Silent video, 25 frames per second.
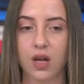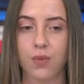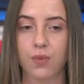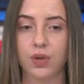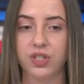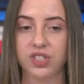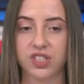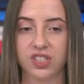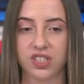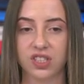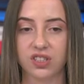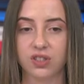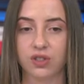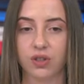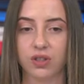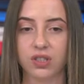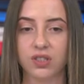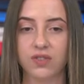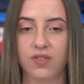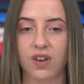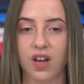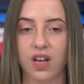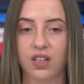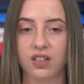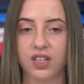which is a
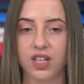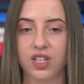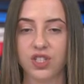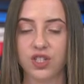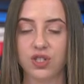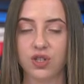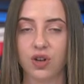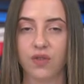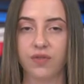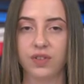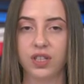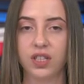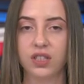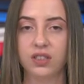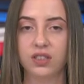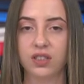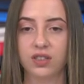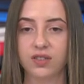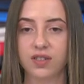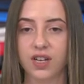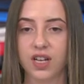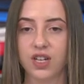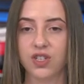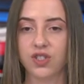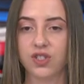gross violation of
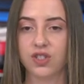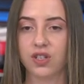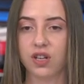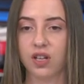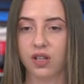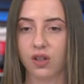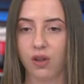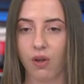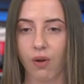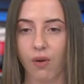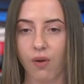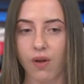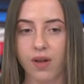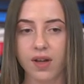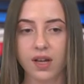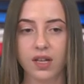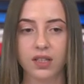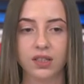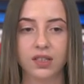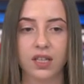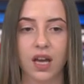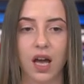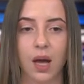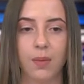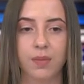international law,
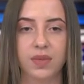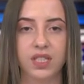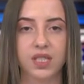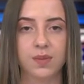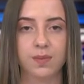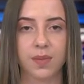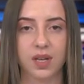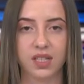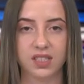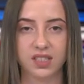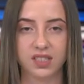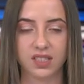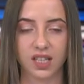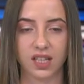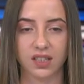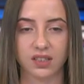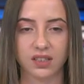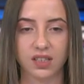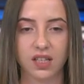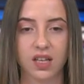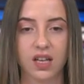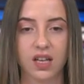the ombudsman said.